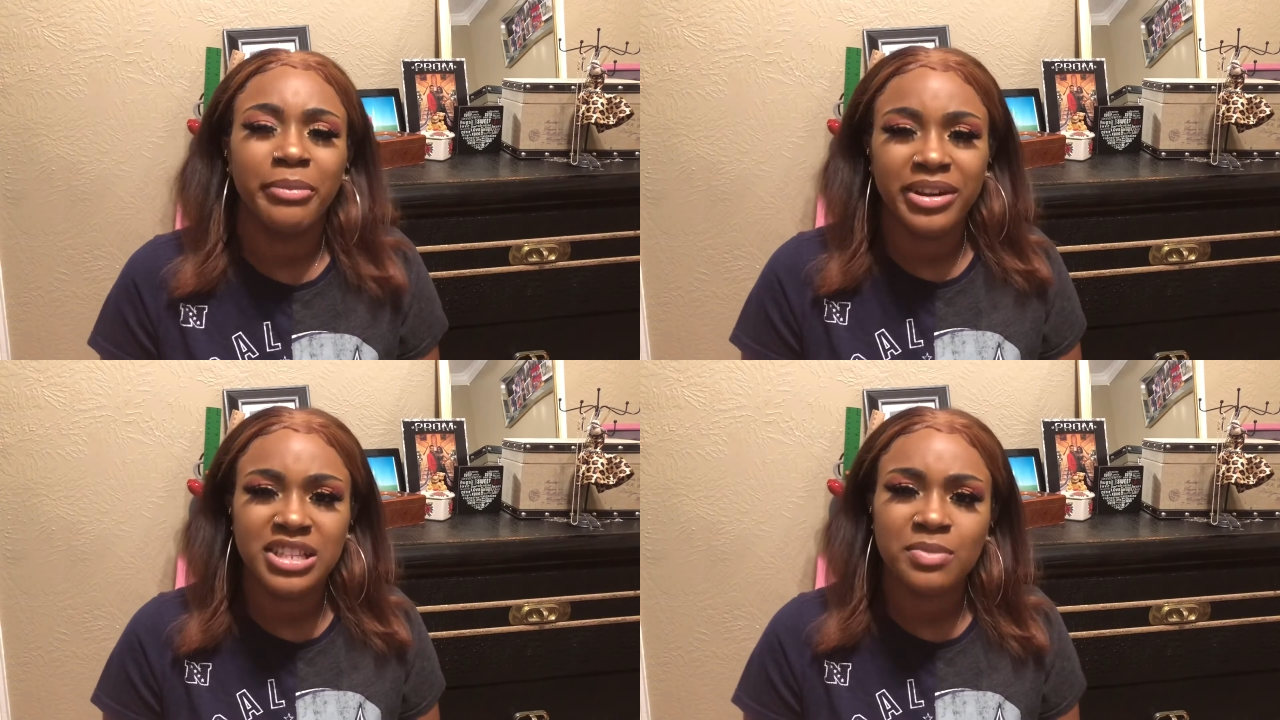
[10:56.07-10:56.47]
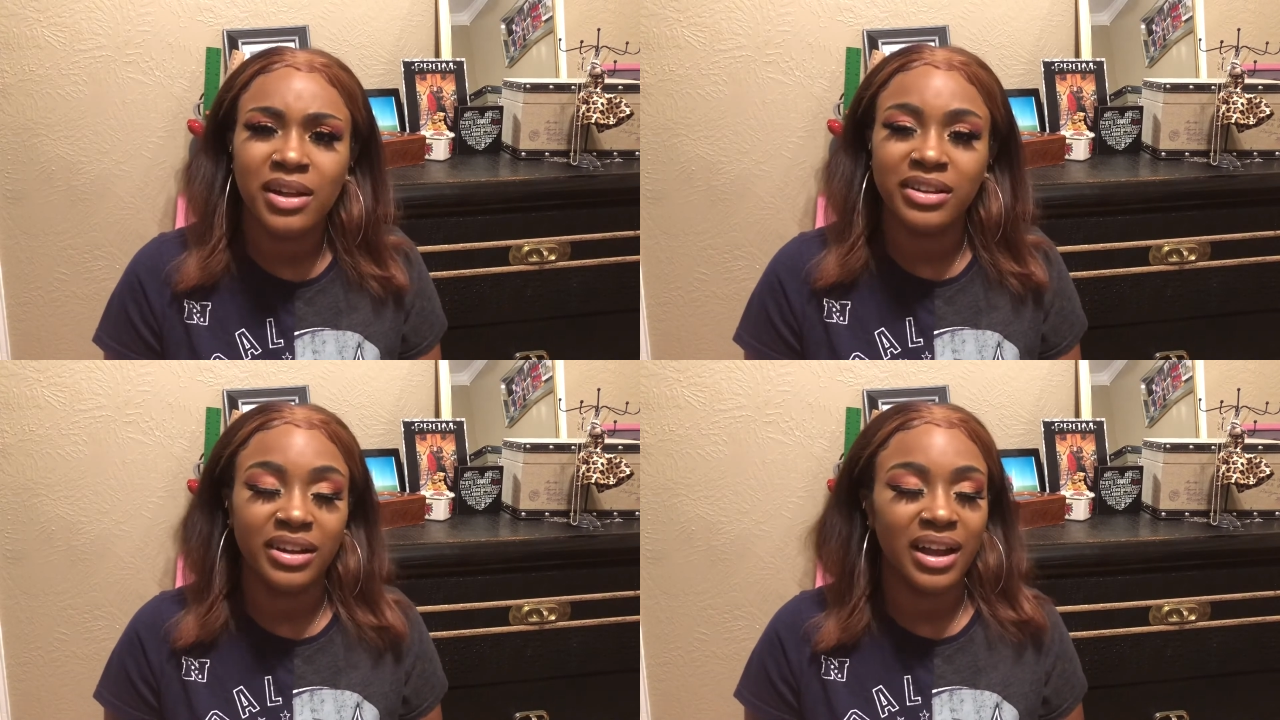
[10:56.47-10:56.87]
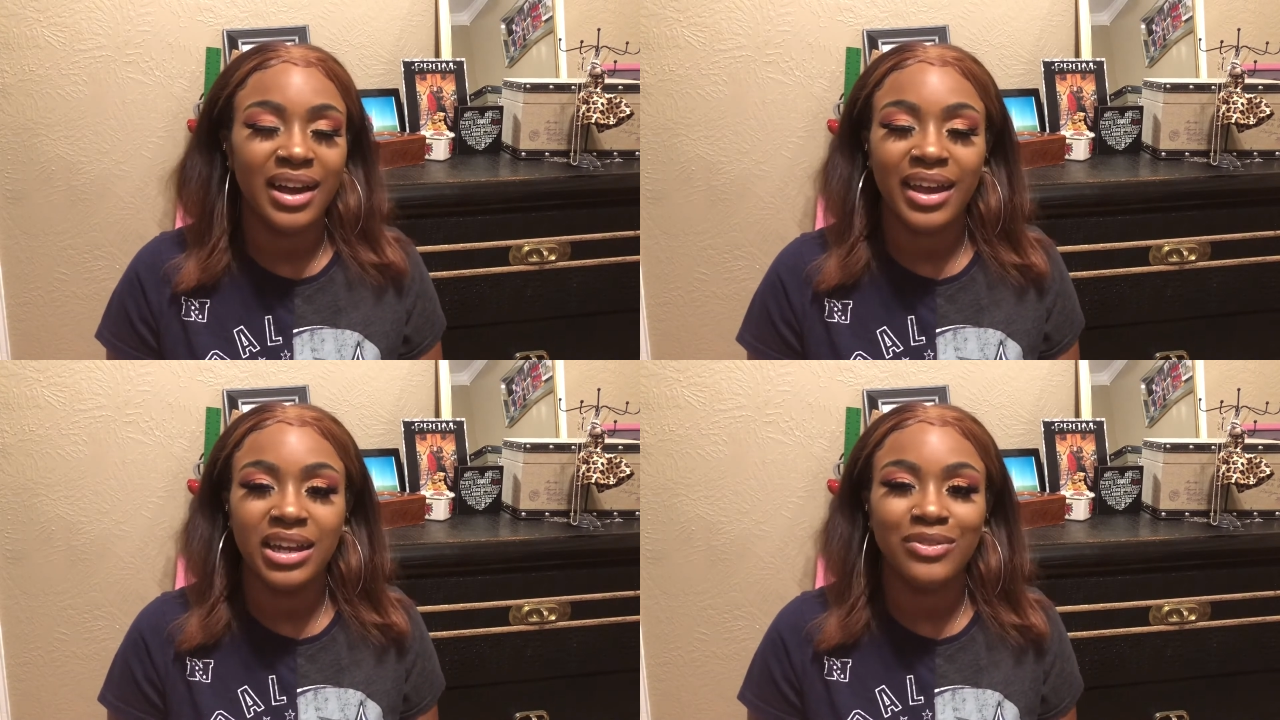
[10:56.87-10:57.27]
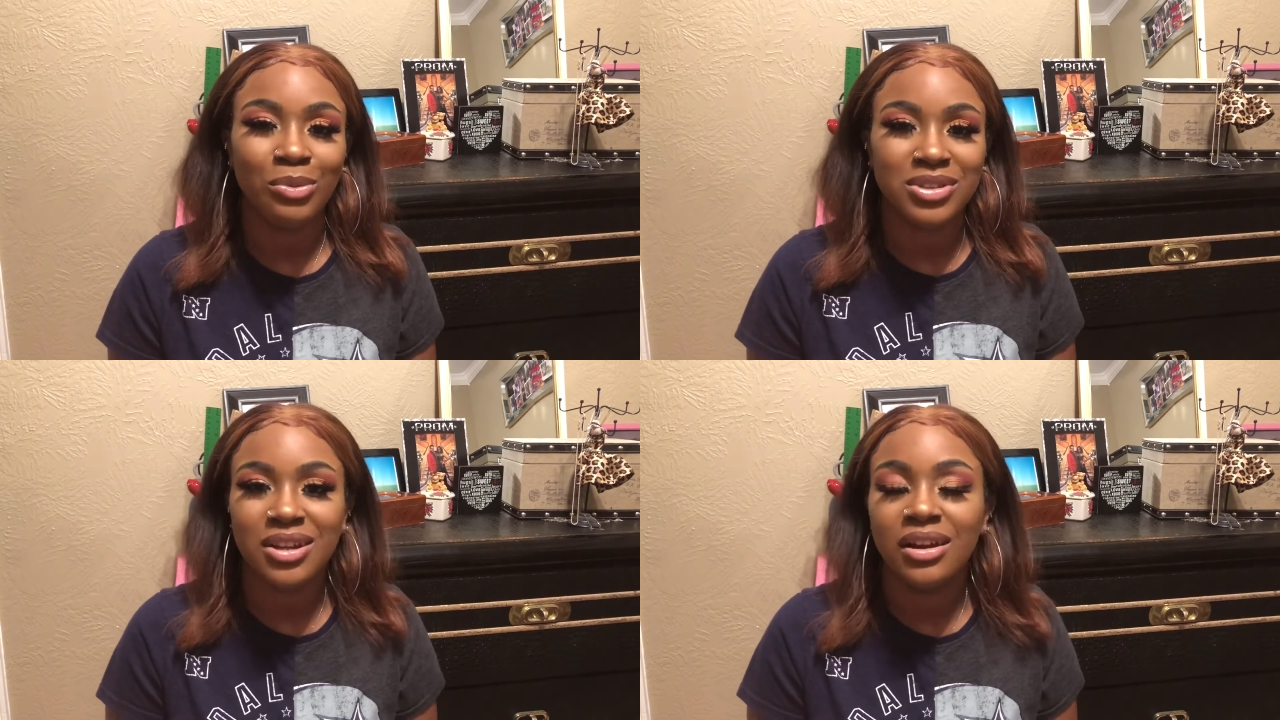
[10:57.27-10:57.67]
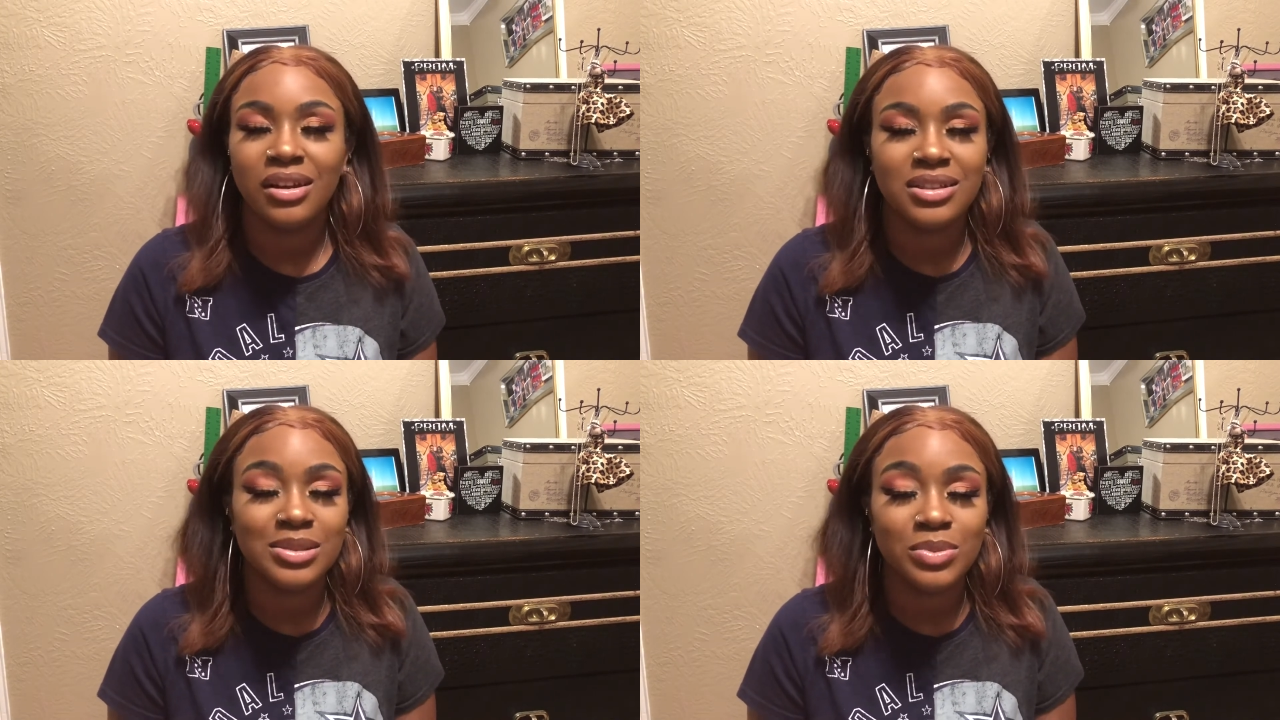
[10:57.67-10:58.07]
about this palette and I can't even return it
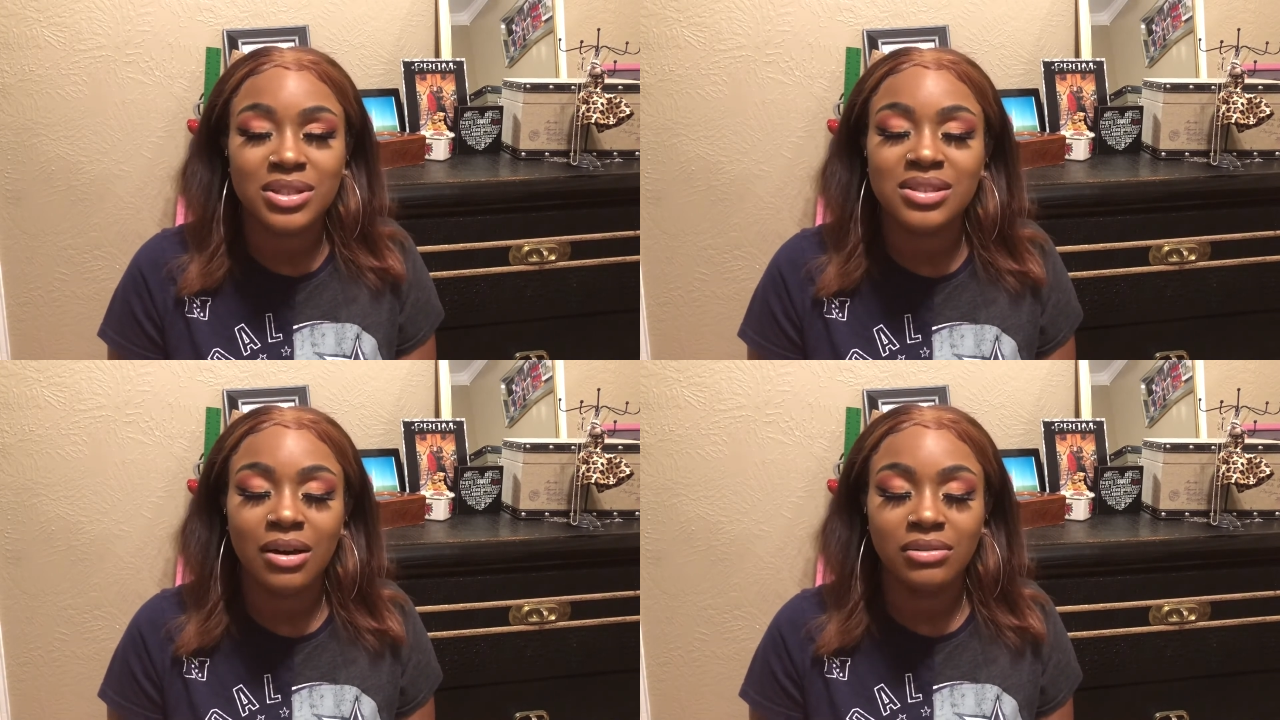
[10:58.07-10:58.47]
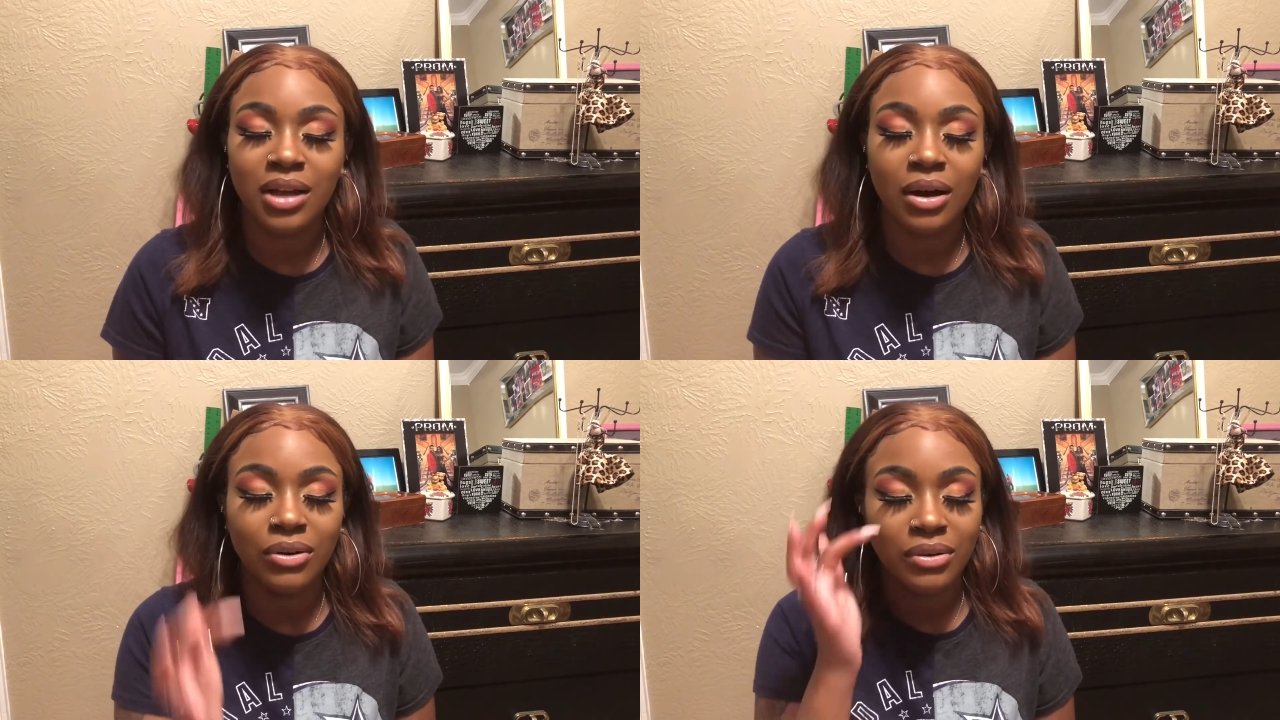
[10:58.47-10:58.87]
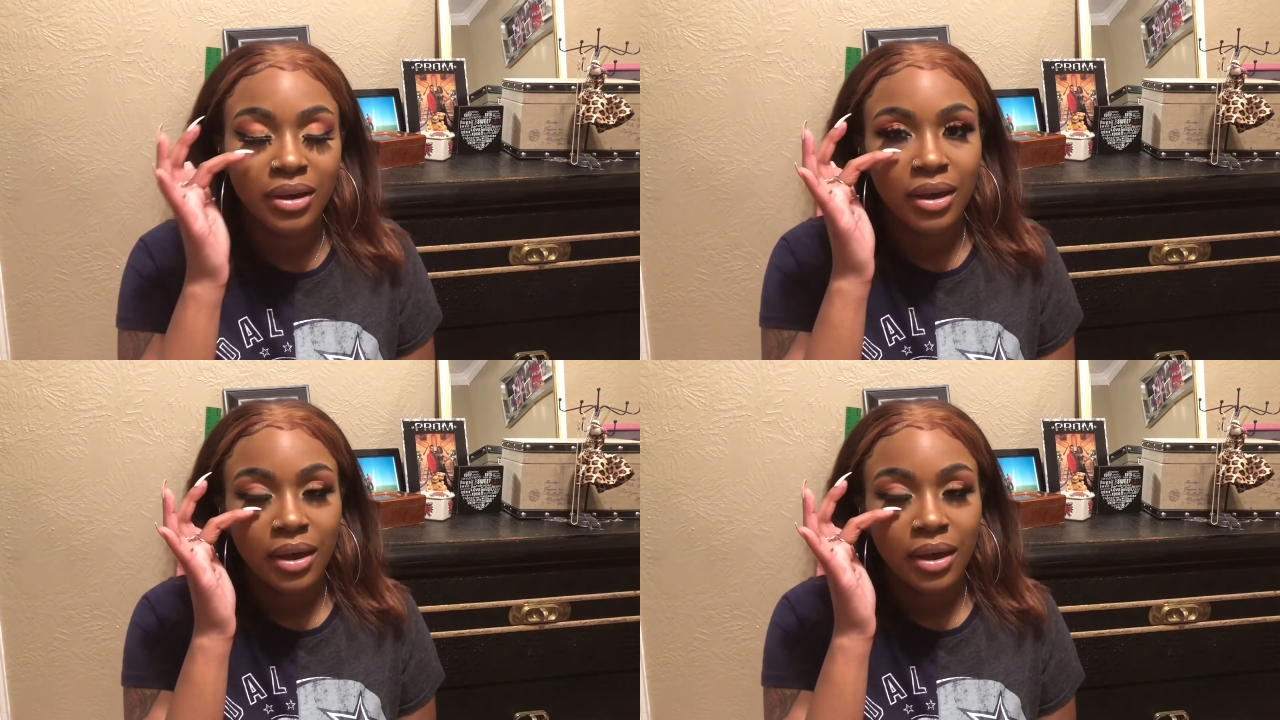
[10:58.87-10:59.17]
because it's been so long.